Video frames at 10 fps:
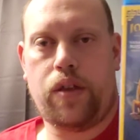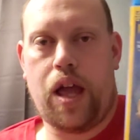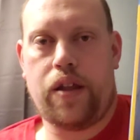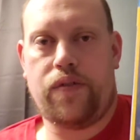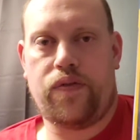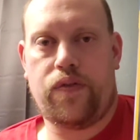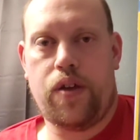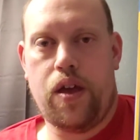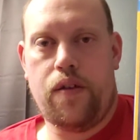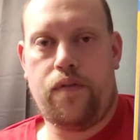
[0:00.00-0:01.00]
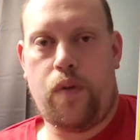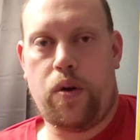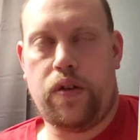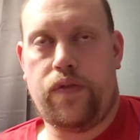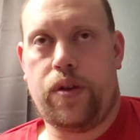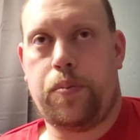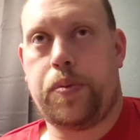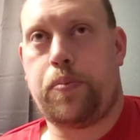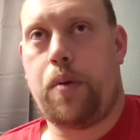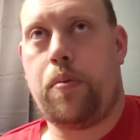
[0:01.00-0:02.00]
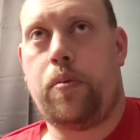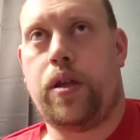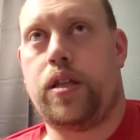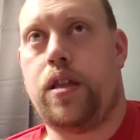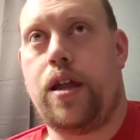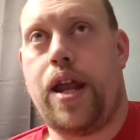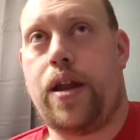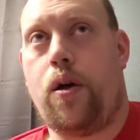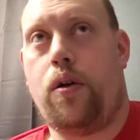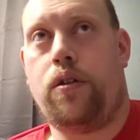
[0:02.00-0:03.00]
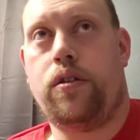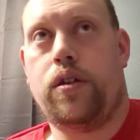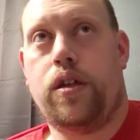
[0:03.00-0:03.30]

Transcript: lot of foreign films, probably none at all,